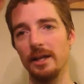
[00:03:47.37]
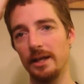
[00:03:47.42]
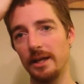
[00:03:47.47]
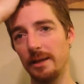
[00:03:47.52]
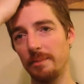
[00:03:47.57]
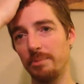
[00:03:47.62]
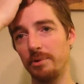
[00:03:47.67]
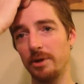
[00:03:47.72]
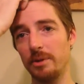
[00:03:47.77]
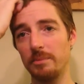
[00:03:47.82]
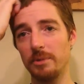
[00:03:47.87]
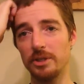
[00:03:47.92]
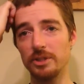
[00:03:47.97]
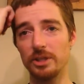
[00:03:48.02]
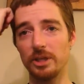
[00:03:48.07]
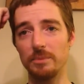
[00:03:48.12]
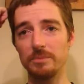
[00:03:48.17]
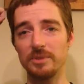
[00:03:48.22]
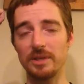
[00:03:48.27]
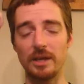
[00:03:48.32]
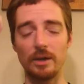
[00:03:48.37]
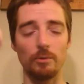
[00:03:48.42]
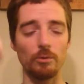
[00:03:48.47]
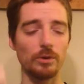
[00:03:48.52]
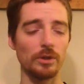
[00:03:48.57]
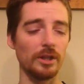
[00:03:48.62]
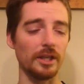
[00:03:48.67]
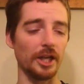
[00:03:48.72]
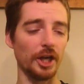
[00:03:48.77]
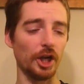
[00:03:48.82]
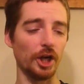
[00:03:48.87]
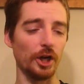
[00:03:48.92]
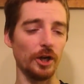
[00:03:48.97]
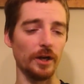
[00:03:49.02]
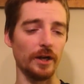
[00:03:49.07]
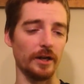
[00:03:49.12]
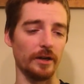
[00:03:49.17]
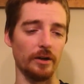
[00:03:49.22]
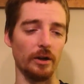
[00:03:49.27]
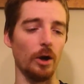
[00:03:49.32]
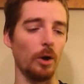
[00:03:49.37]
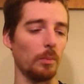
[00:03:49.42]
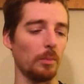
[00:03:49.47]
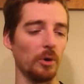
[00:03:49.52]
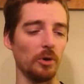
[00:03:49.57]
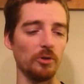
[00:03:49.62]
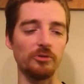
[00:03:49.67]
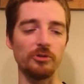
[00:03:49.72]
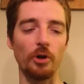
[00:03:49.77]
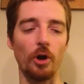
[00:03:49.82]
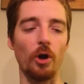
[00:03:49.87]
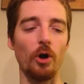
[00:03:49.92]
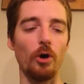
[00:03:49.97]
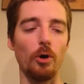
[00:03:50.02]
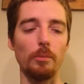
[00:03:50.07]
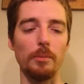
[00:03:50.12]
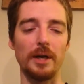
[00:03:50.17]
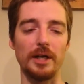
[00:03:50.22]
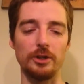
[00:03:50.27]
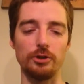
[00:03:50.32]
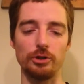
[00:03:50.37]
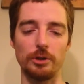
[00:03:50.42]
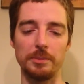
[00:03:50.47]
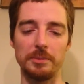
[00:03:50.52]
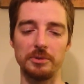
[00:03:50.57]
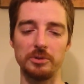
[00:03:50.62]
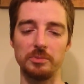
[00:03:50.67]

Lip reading: It pretty much comes out really good in almost all my drippers,